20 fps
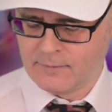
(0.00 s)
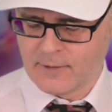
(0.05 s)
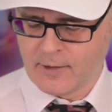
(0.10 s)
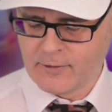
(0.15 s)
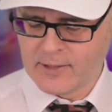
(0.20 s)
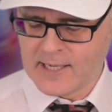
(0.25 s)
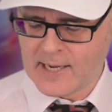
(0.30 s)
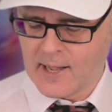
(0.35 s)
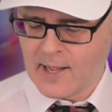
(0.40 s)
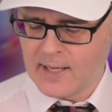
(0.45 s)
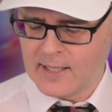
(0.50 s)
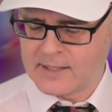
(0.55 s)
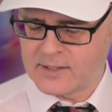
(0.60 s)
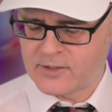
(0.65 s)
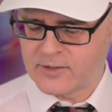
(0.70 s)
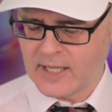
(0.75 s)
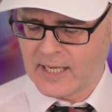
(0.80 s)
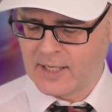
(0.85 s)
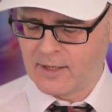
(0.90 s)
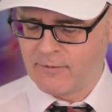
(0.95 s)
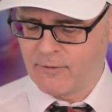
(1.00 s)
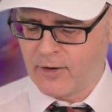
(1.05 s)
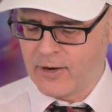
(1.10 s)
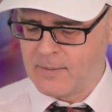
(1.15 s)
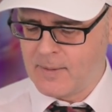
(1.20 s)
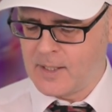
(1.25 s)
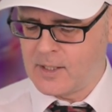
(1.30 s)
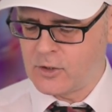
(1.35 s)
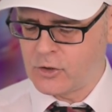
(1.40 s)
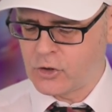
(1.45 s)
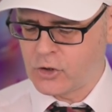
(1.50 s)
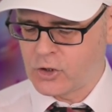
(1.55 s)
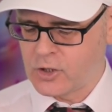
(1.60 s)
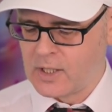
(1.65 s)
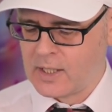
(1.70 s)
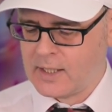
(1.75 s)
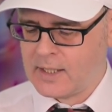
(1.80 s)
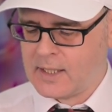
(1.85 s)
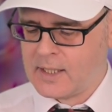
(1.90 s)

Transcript: Very nice. Thank you very much.